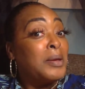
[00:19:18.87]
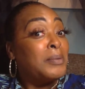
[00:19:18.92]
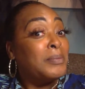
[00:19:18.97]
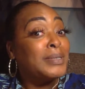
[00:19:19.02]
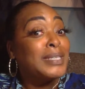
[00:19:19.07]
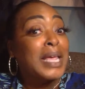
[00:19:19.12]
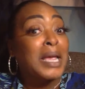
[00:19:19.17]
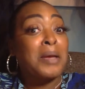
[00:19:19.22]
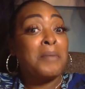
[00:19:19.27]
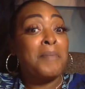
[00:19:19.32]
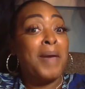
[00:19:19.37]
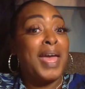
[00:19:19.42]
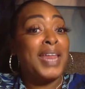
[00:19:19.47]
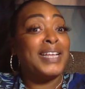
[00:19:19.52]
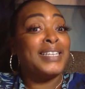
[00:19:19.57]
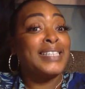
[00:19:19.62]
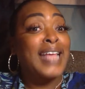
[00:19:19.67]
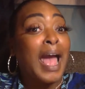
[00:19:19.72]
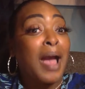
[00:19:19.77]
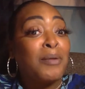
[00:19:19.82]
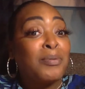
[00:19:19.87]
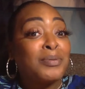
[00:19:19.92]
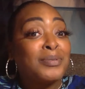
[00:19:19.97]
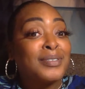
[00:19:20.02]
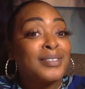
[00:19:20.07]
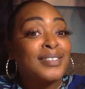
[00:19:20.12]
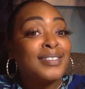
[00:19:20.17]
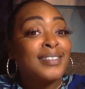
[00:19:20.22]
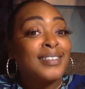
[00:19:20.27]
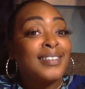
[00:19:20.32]
Was like, I'm at his
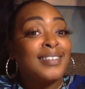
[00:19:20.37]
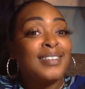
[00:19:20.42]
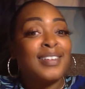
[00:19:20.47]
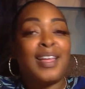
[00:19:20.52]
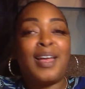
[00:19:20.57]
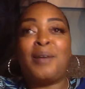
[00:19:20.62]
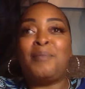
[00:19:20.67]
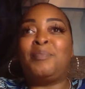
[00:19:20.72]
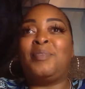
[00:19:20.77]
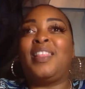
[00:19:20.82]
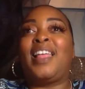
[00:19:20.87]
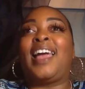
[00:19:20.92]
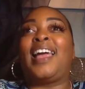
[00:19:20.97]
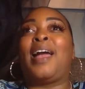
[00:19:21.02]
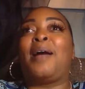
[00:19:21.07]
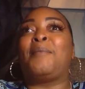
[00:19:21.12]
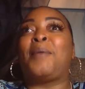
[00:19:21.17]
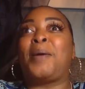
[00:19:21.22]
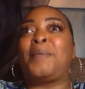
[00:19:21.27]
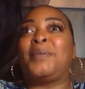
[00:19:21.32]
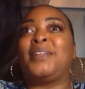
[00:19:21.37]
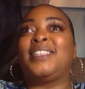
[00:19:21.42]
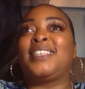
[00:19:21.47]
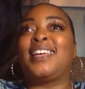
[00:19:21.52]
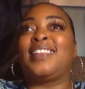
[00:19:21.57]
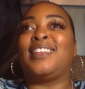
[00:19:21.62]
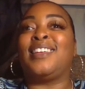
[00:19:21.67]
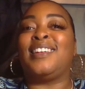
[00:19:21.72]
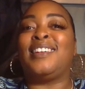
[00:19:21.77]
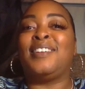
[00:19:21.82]
house. I'm like, I might be
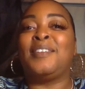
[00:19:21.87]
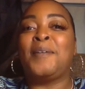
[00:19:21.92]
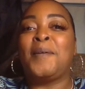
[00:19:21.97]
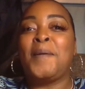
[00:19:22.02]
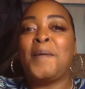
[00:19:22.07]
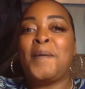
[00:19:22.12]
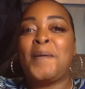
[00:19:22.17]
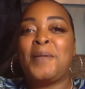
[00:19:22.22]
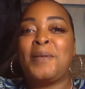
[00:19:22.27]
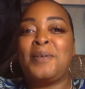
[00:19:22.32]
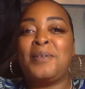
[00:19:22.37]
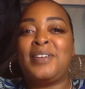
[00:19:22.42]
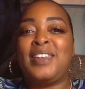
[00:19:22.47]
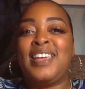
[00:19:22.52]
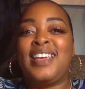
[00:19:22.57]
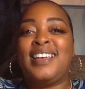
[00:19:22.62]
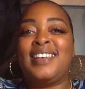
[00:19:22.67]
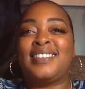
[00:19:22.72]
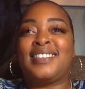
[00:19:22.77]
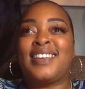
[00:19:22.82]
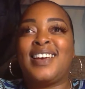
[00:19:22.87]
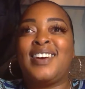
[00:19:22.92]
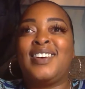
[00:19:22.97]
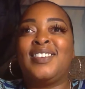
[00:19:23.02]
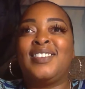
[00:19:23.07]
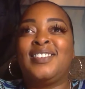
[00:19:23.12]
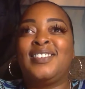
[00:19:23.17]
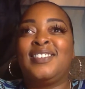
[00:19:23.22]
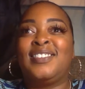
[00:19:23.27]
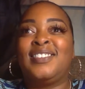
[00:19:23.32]
telling who it is,
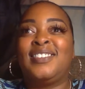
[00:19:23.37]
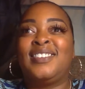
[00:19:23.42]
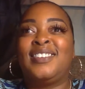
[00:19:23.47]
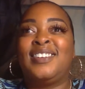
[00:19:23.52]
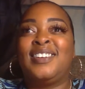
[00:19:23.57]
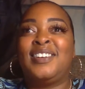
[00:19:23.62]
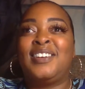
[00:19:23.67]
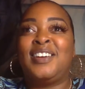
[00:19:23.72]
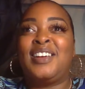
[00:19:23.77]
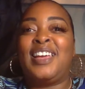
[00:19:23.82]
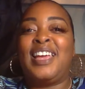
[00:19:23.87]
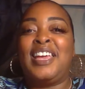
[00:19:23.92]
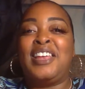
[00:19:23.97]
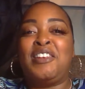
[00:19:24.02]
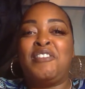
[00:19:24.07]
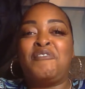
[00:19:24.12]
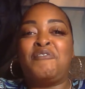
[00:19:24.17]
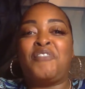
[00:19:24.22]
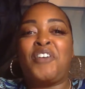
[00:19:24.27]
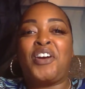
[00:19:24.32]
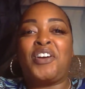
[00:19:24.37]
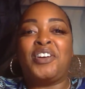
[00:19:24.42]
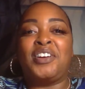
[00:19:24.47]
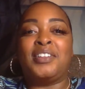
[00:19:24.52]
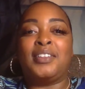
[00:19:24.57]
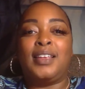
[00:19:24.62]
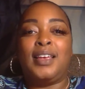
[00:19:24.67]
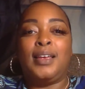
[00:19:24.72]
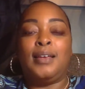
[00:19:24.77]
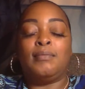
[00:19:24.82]
huh?
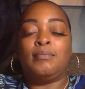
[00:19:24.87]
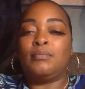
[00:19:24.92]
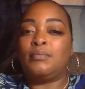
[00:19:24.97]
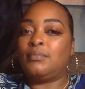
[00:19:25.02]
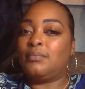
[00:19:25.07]
Inadvertently.